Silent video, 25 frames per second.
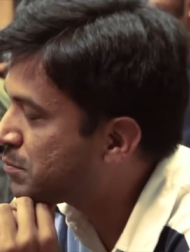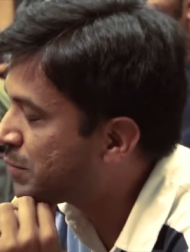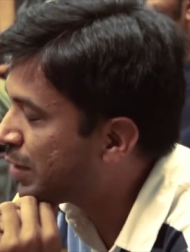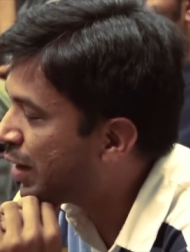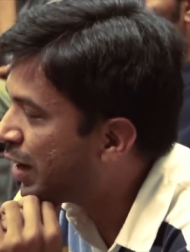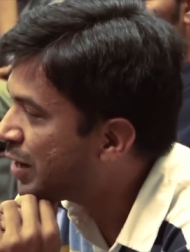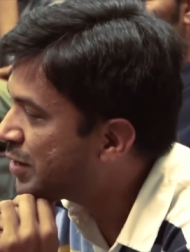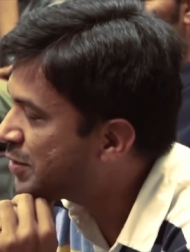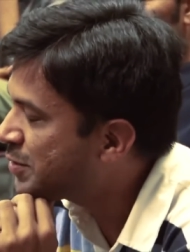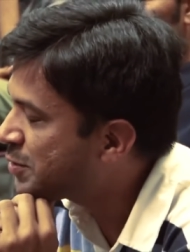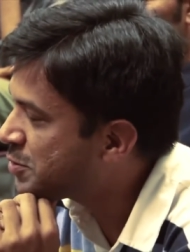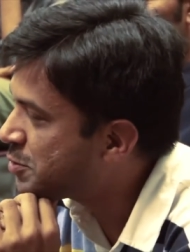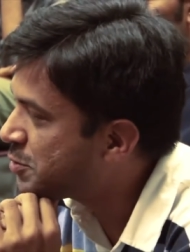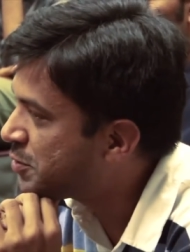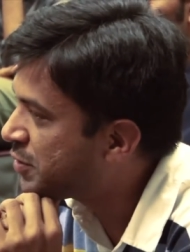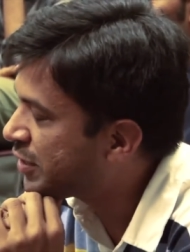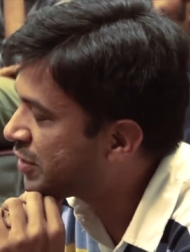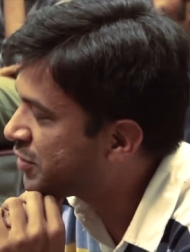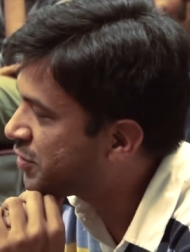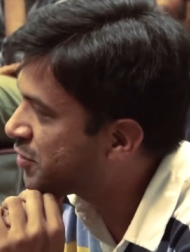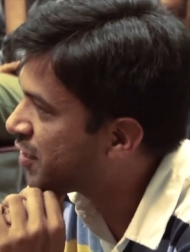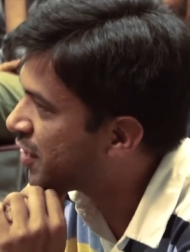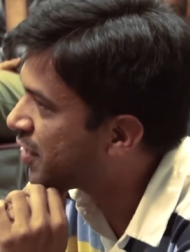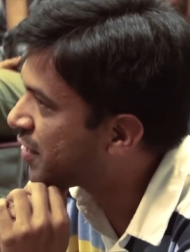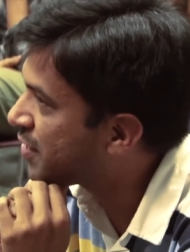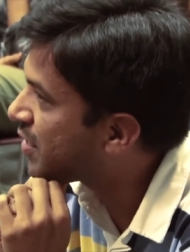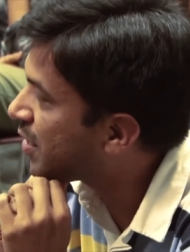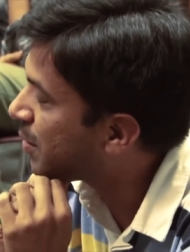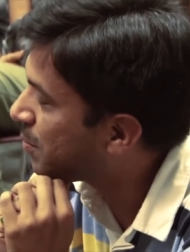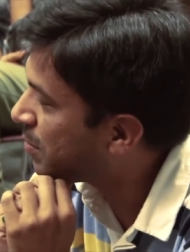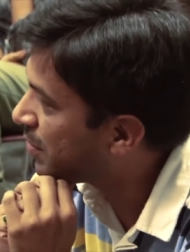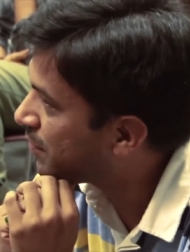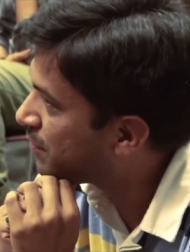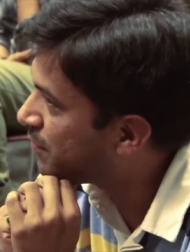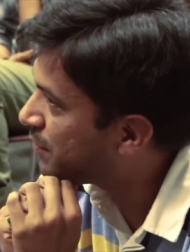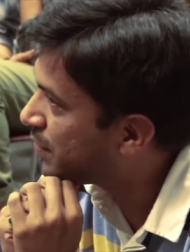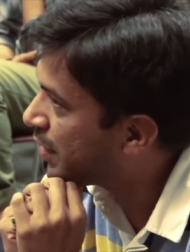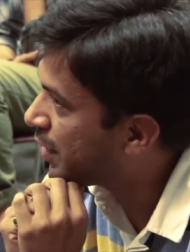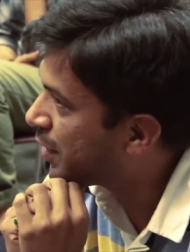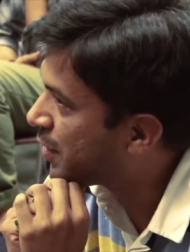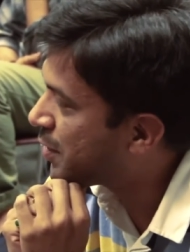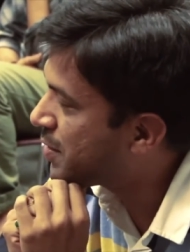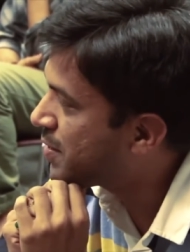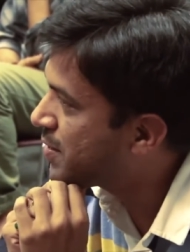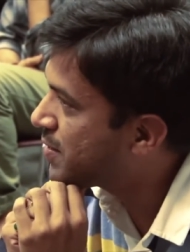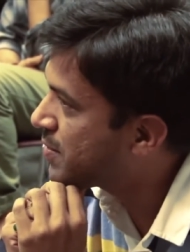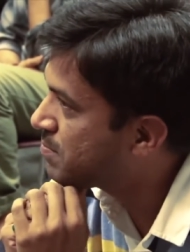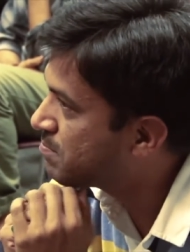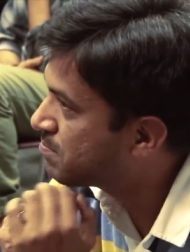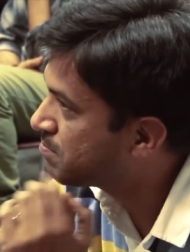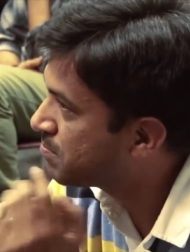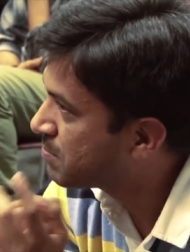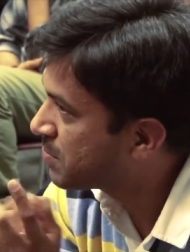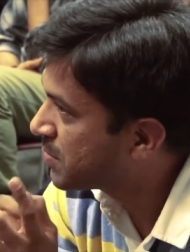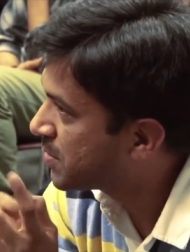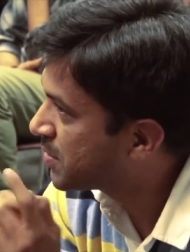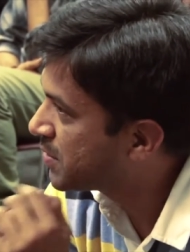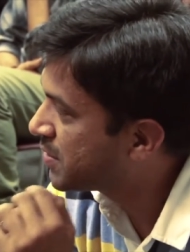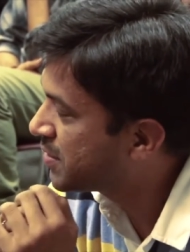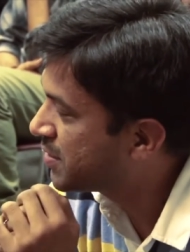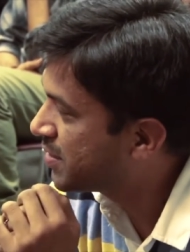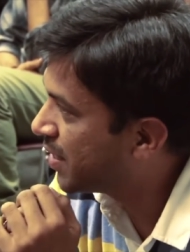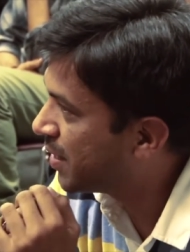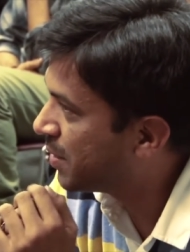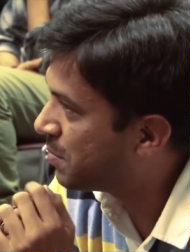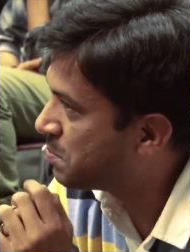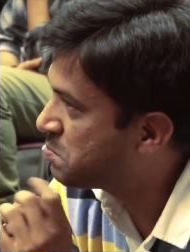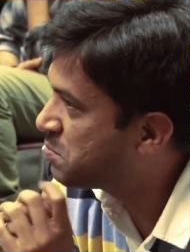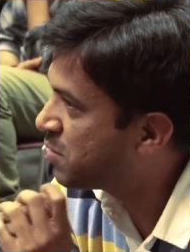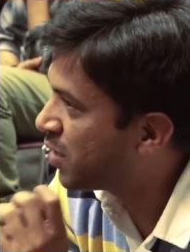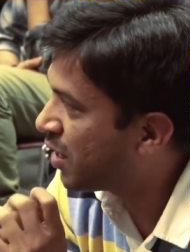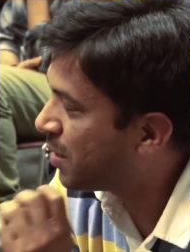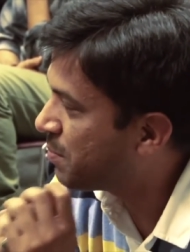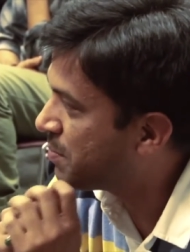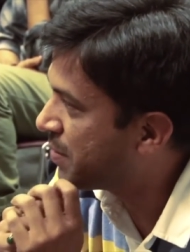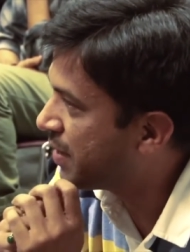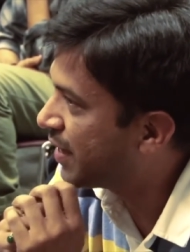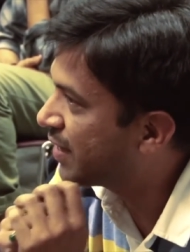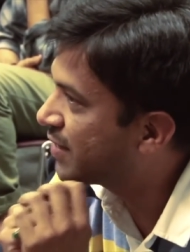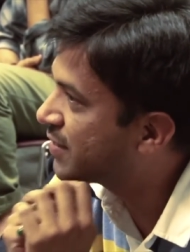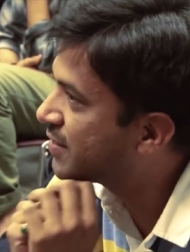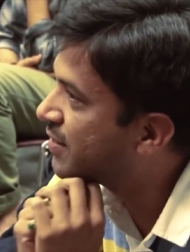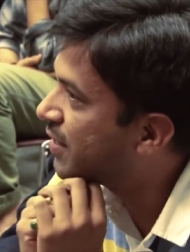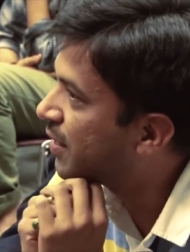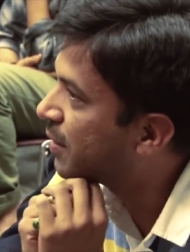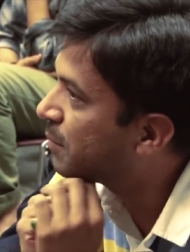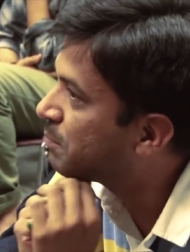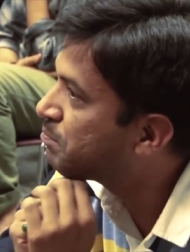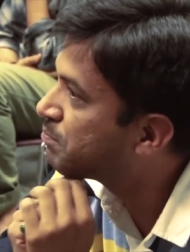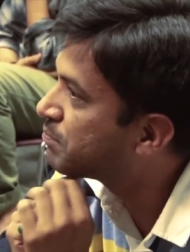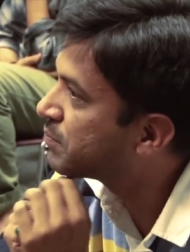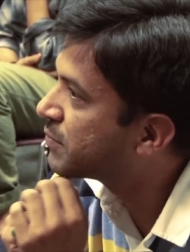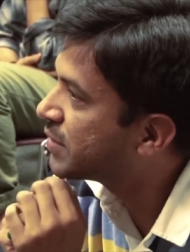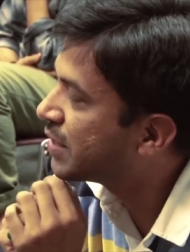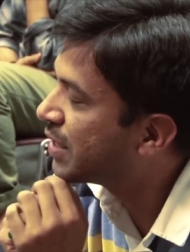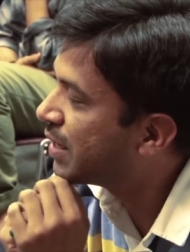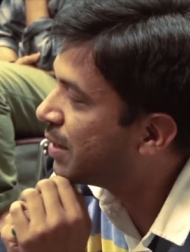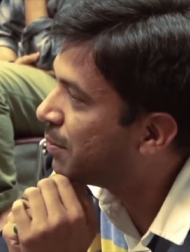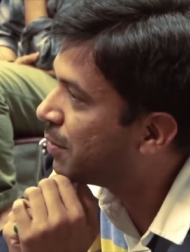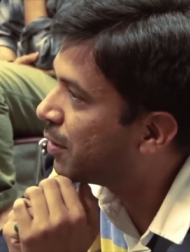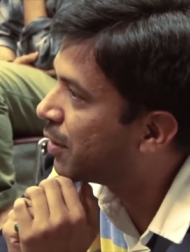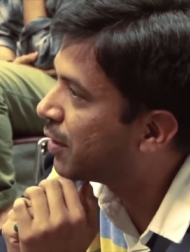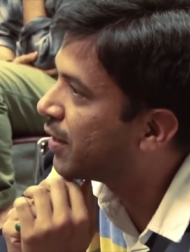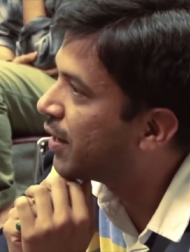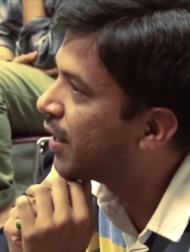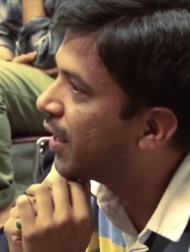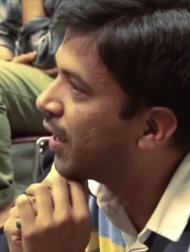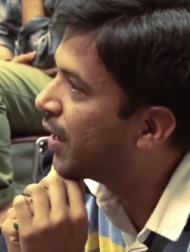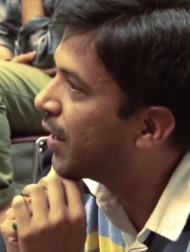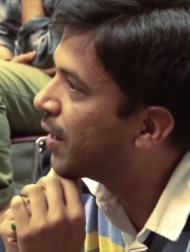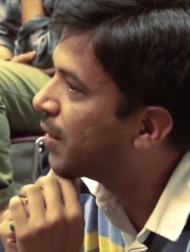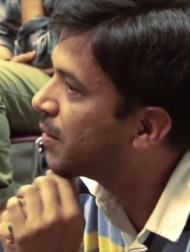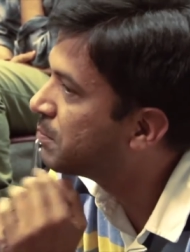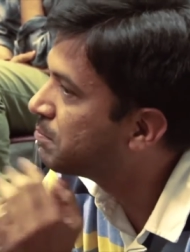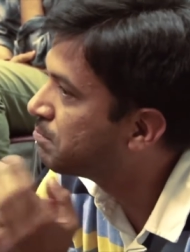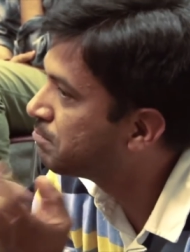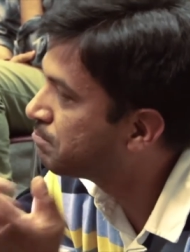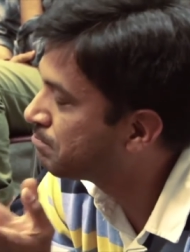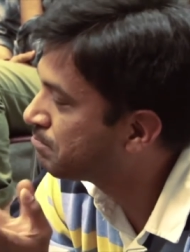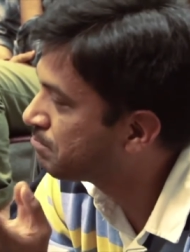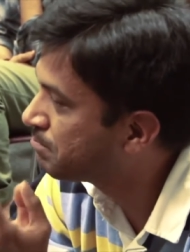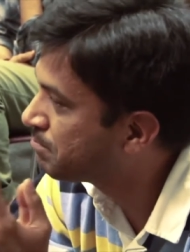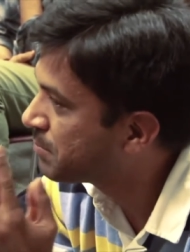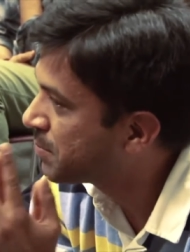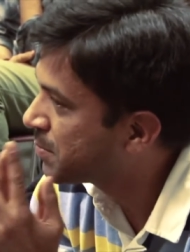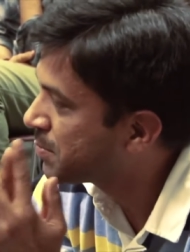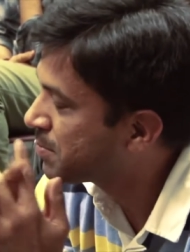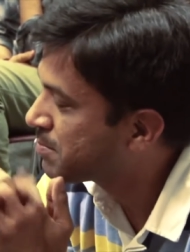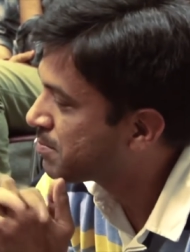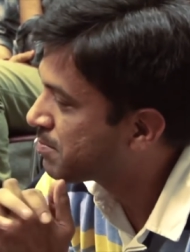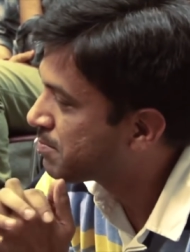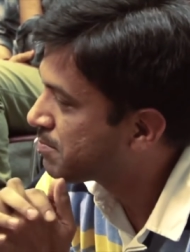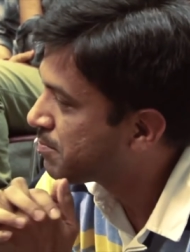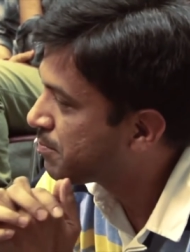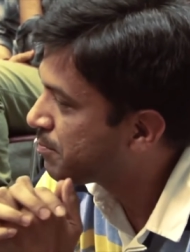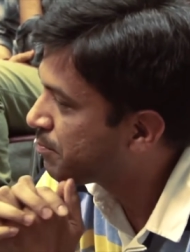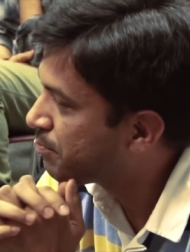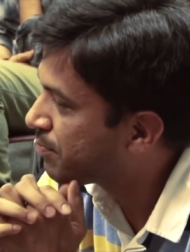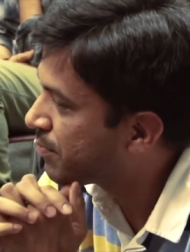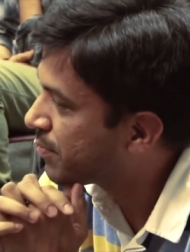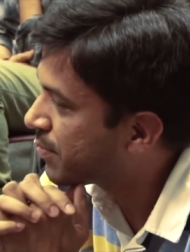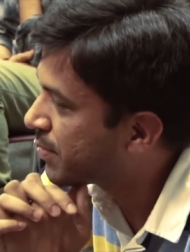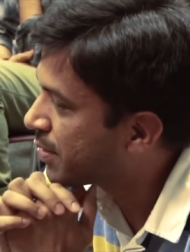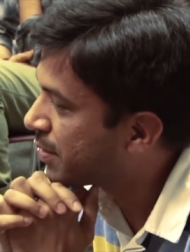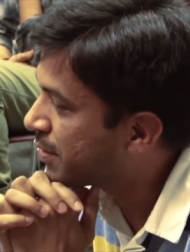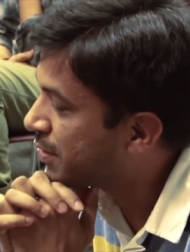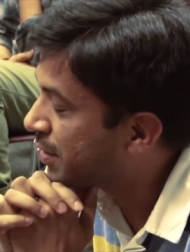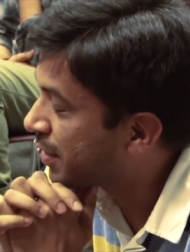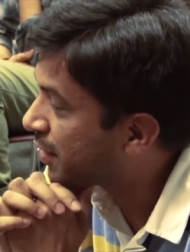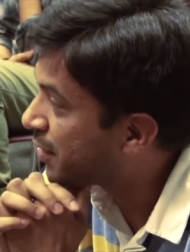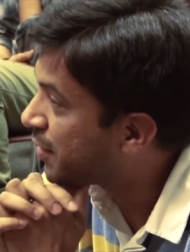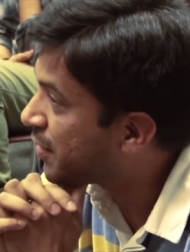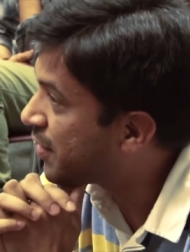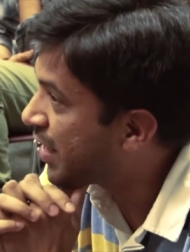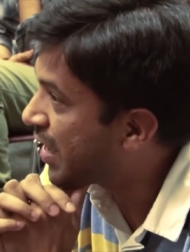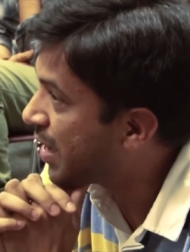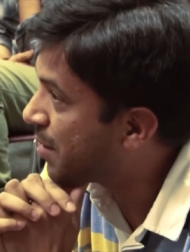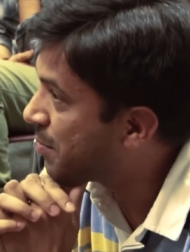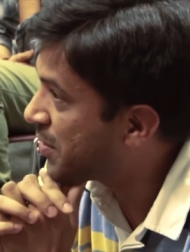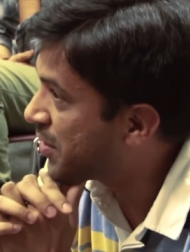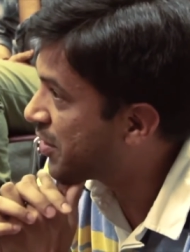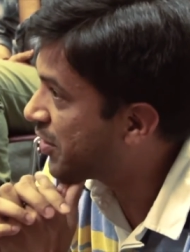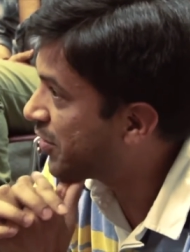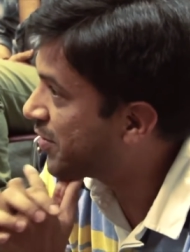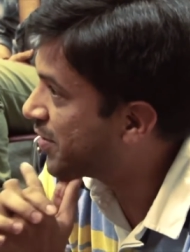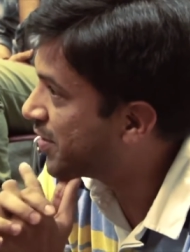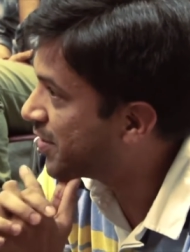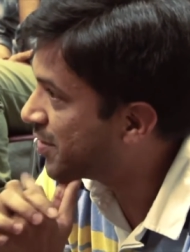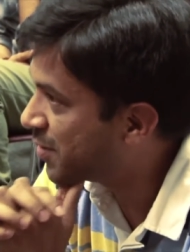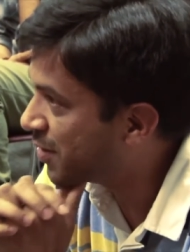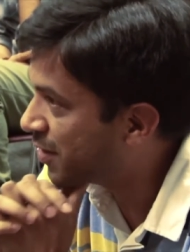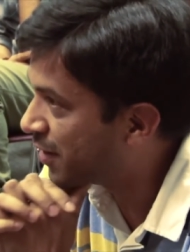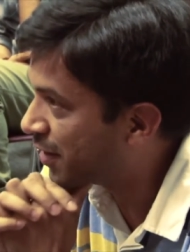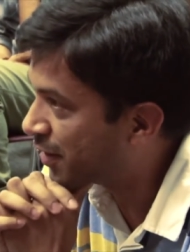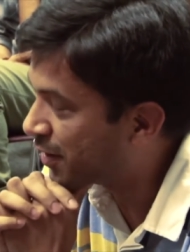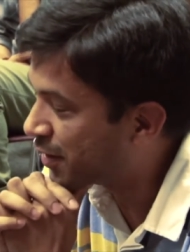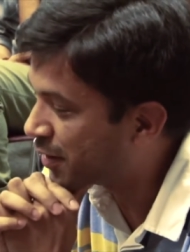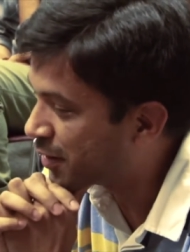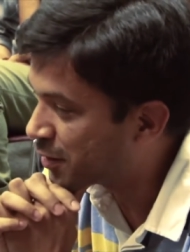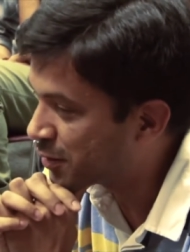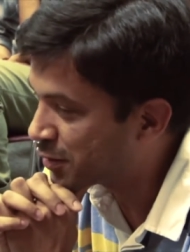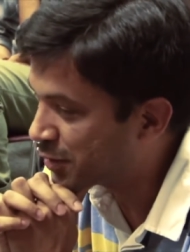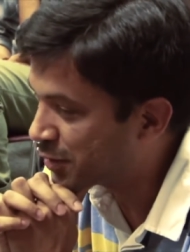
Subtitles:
Also, you touched on a couple of subtopics about the contamination or,